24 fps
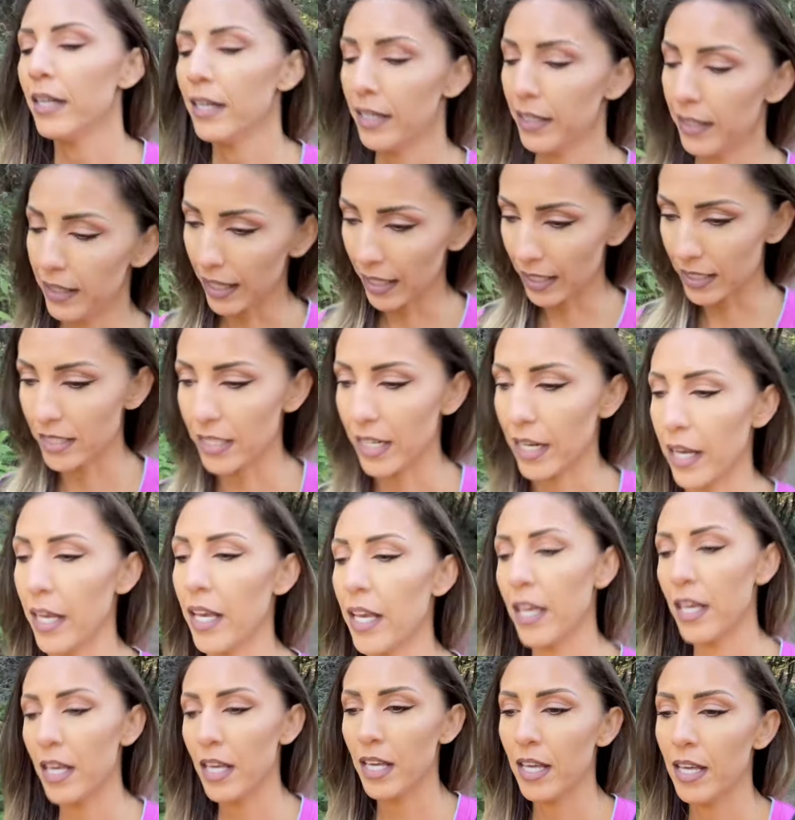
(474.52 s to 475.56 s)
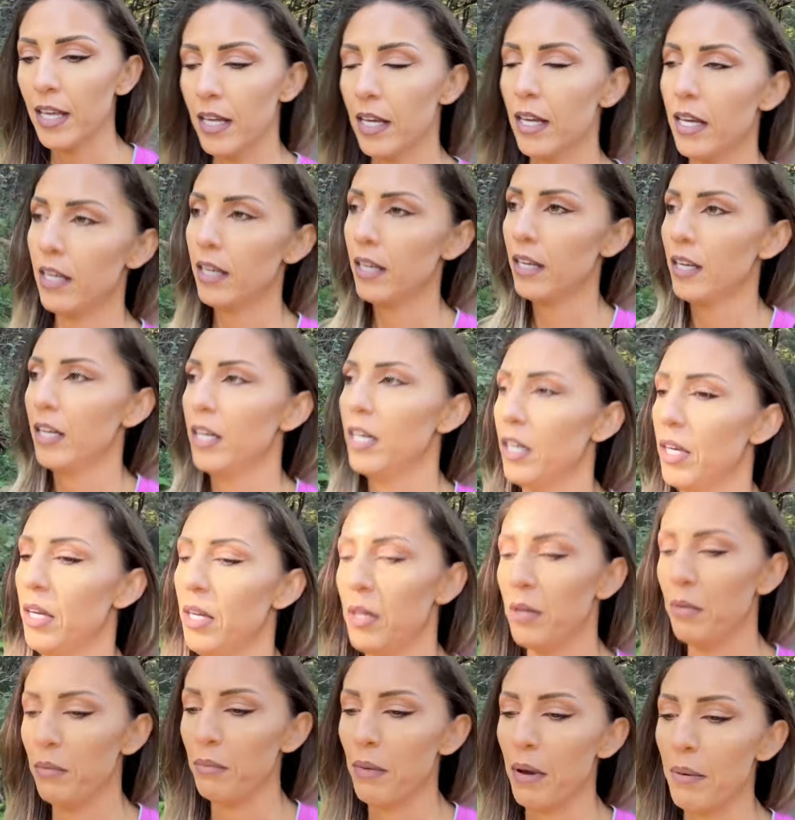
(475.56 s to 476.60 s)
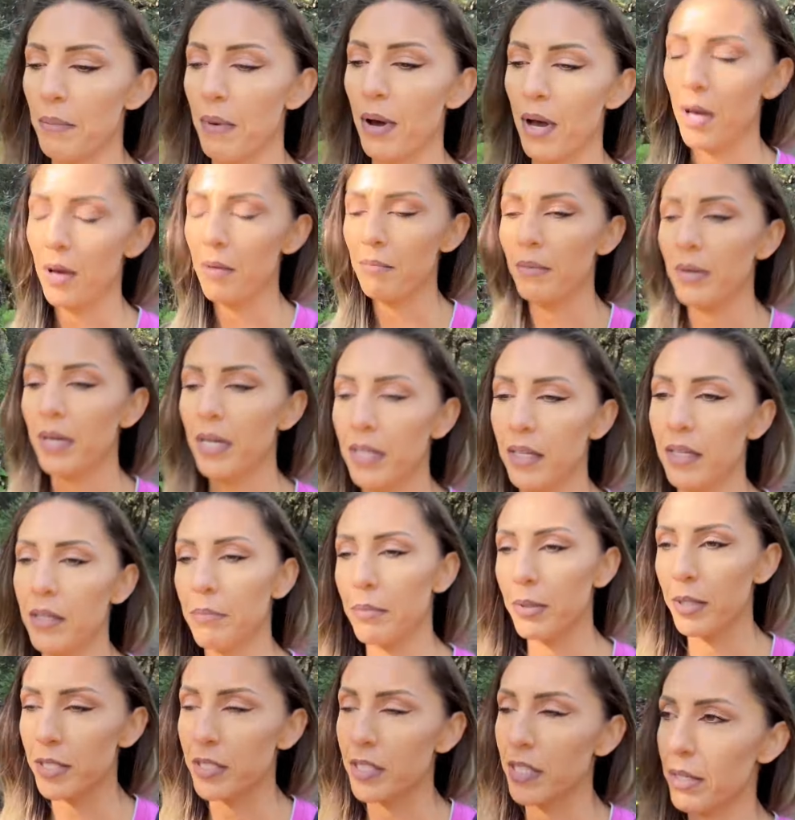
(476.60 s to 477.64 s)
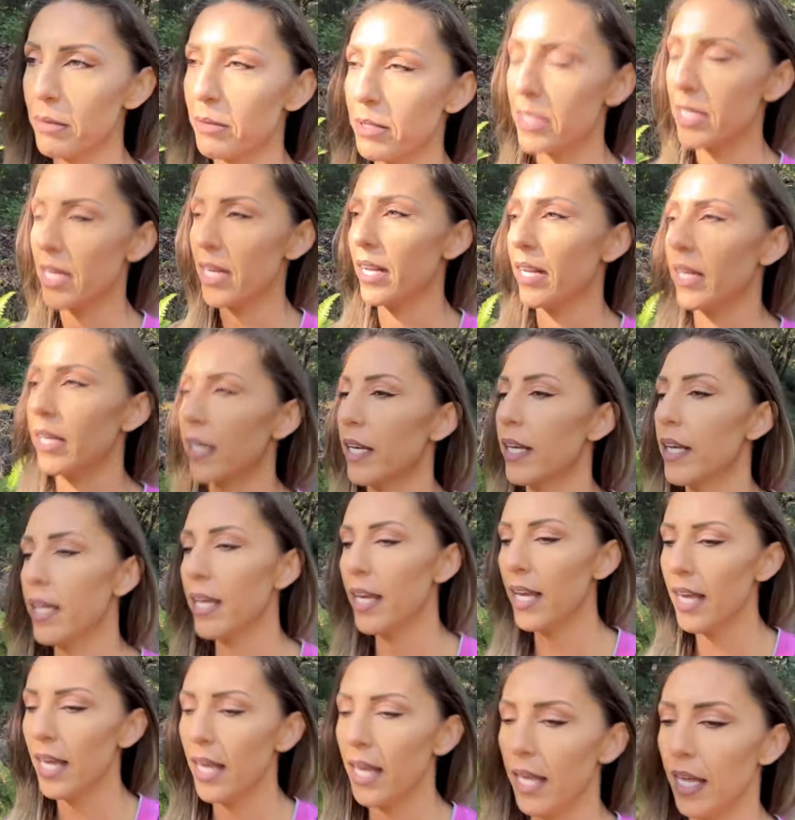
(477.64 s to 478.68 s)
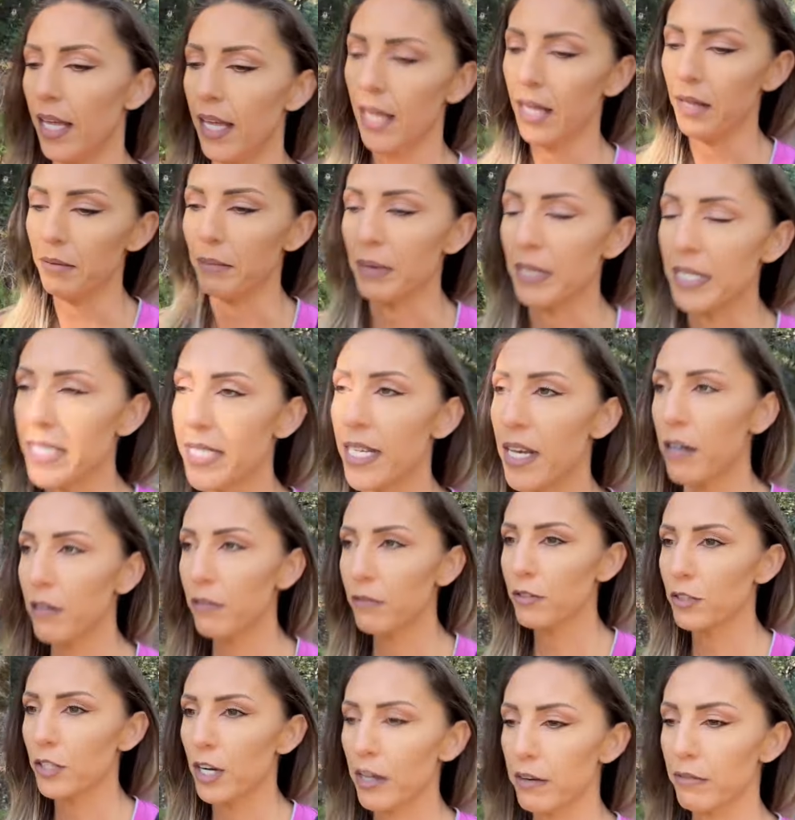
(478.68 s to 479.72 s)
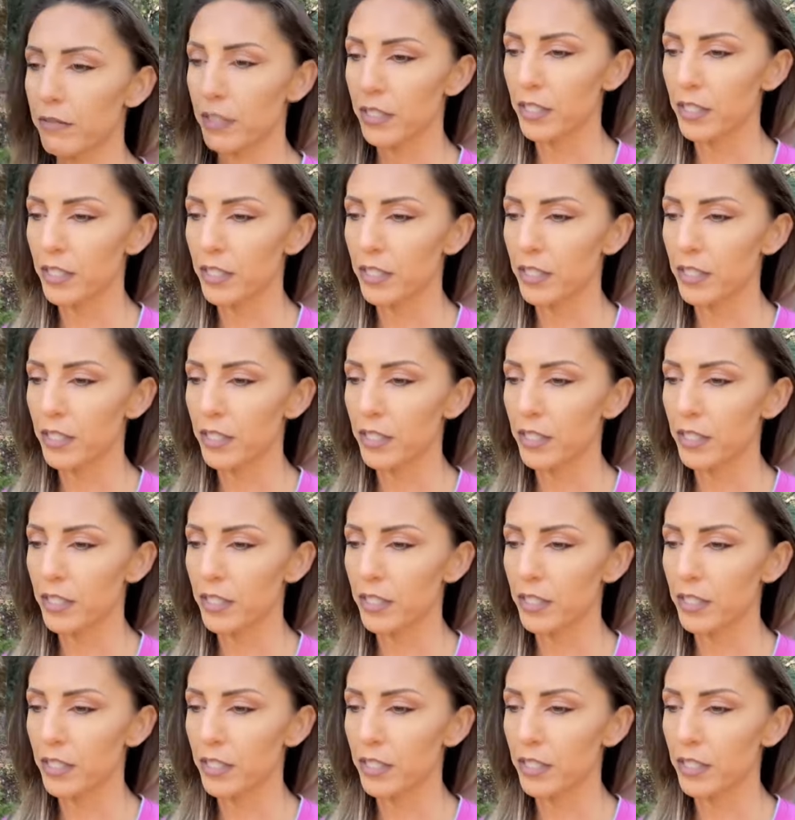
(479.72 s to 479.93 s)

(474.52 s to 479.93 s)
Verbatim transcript: Next day, my mom, the person I was dating, and myself drive to